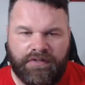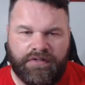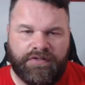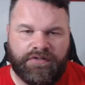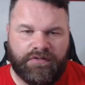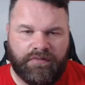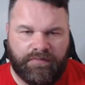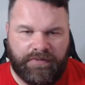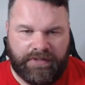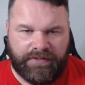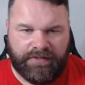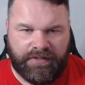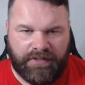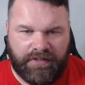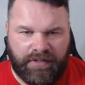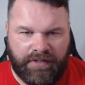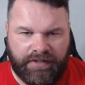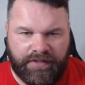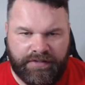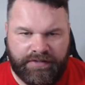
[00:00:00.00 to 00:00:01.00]
subject to
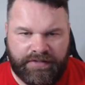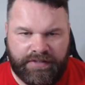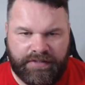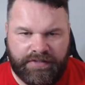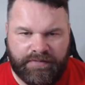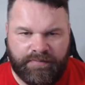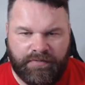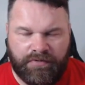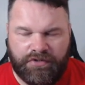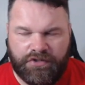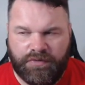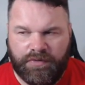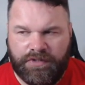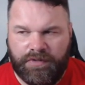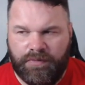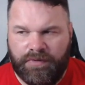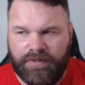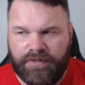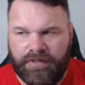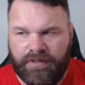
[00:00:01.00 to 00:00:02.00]
clearances. But
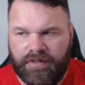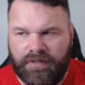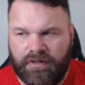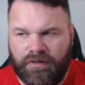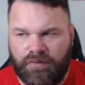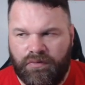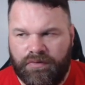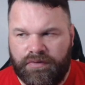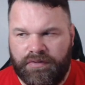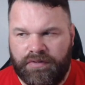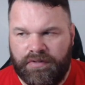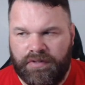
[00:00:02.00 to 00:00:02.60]
21-year-old